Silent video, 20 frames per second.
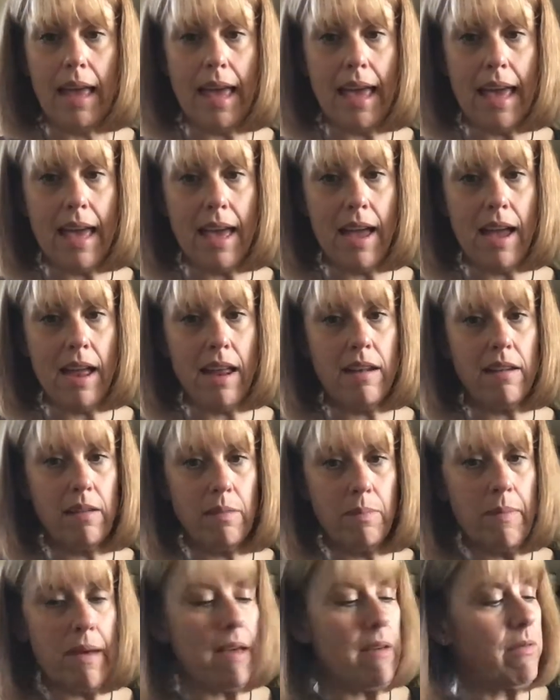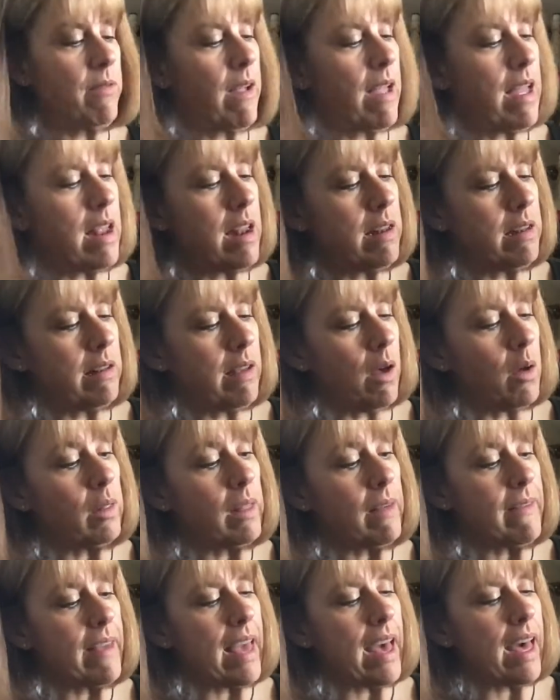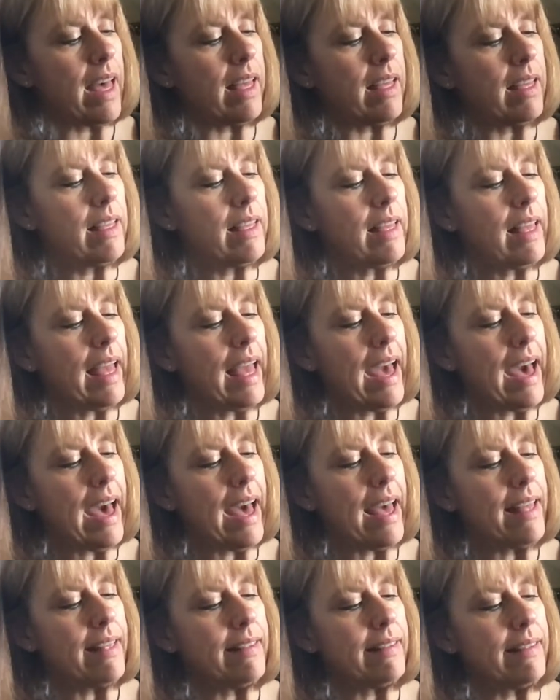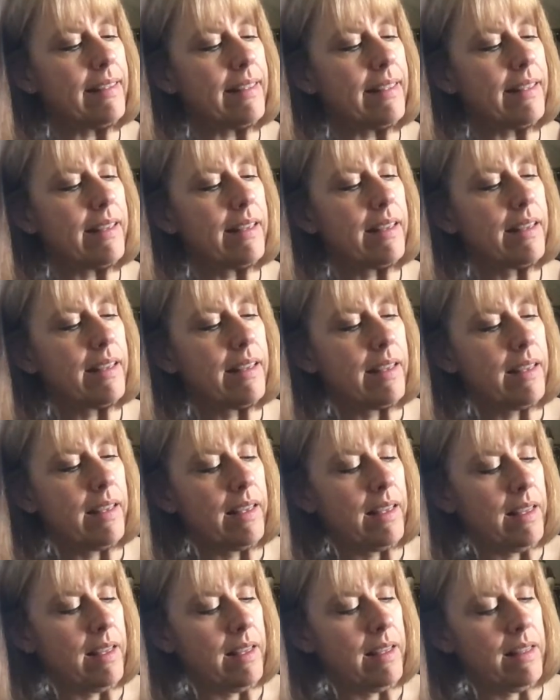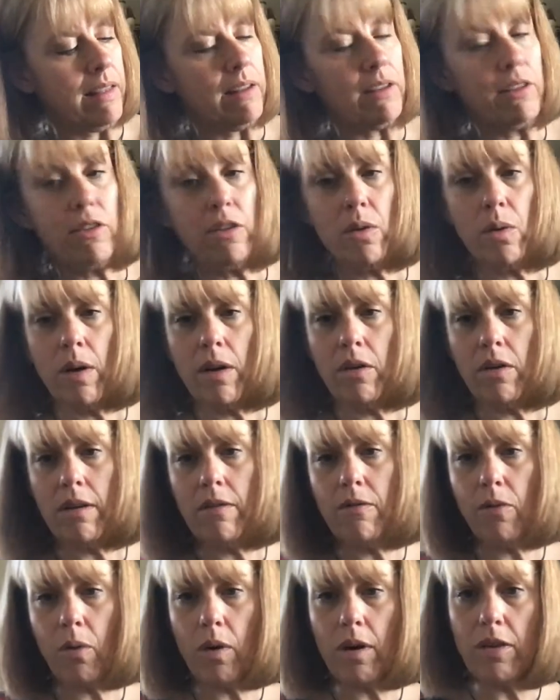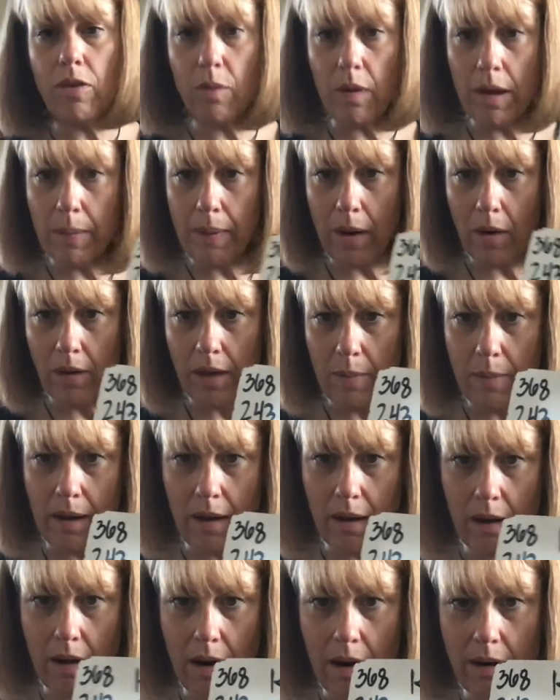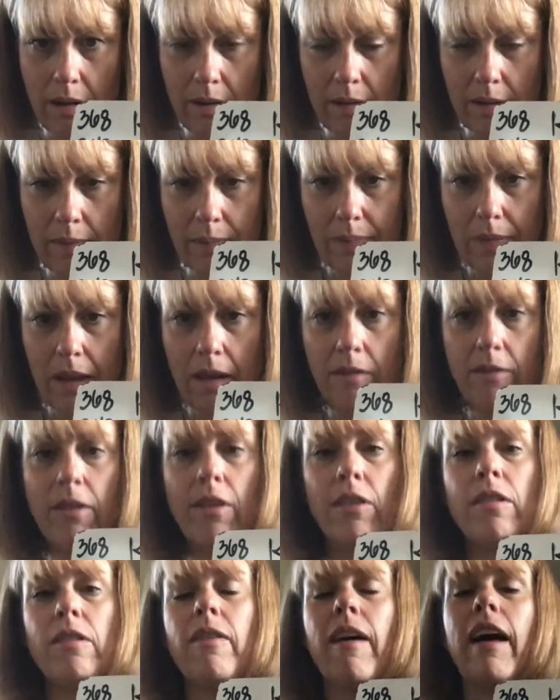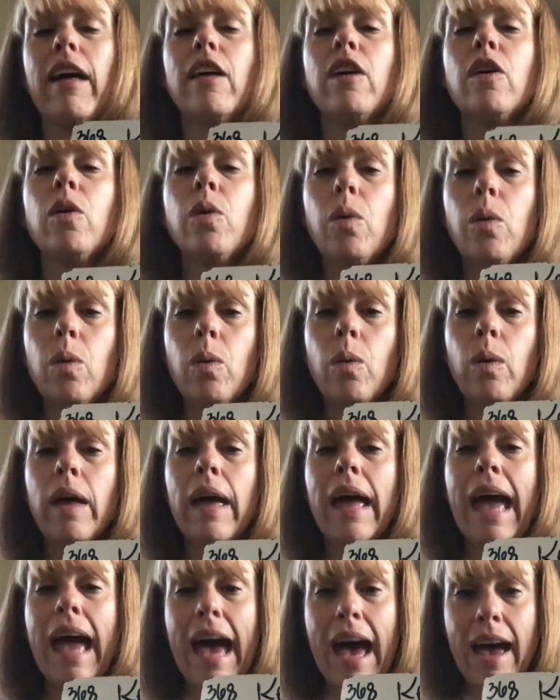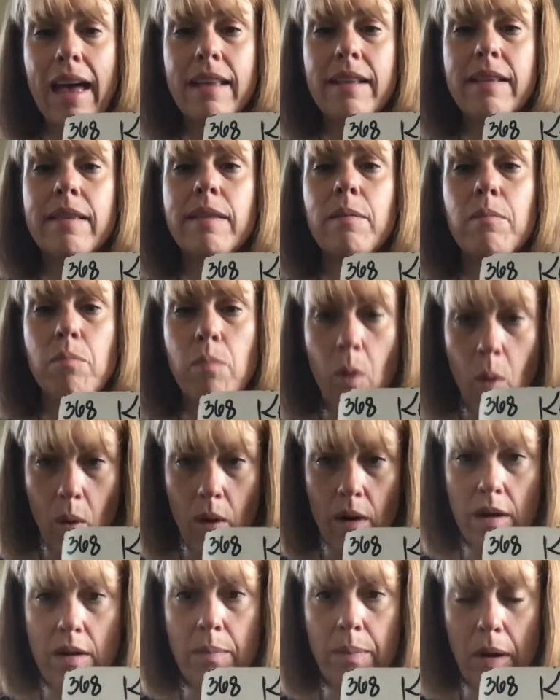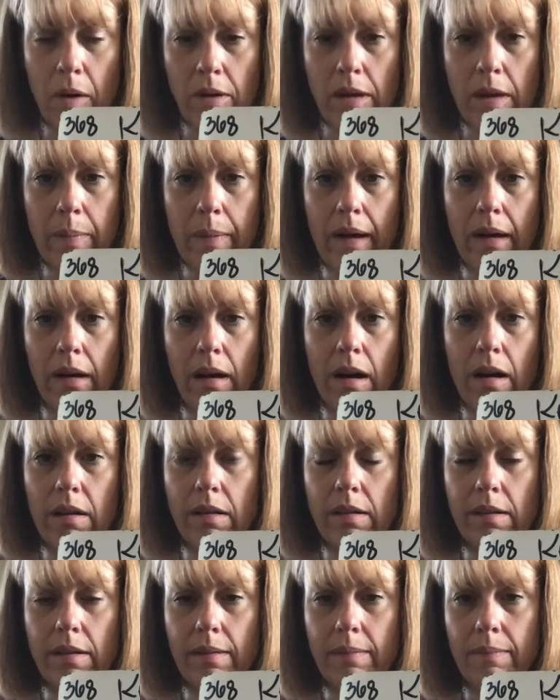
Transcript: And my friend Olivia has 243 Pokemon cards. First of all, who has more Pokemon cards?